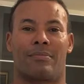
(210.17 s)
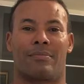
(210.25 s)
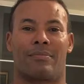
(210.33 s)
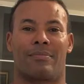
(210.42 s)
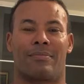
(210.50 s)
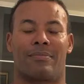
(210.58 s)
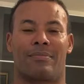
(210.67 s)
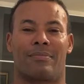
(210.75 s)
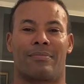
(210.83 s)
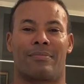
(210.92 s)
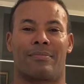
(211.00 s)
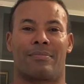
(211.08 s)

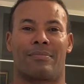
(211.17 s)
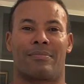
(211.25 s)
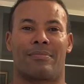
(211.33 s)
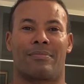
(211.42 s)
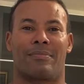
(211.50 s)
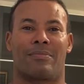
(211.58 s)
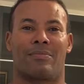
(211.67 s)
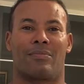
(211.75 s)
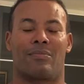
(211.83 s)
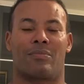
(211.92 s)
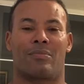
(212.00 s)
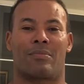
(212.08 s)

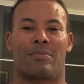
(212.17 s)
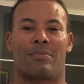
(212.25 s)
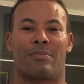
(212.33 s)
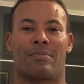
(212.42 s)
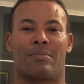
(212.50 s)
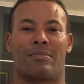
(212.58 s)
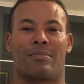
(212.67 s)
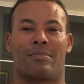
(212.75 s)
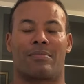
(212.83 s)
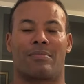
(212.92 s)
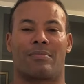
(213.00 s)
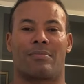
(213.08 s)

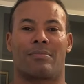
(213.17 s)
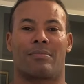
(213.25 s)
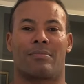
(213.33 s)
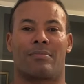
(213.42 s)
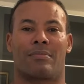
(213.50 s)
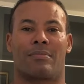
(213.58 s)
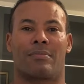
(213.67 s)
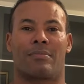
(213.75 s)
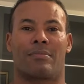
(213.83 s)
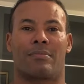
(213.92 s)
(not speaking)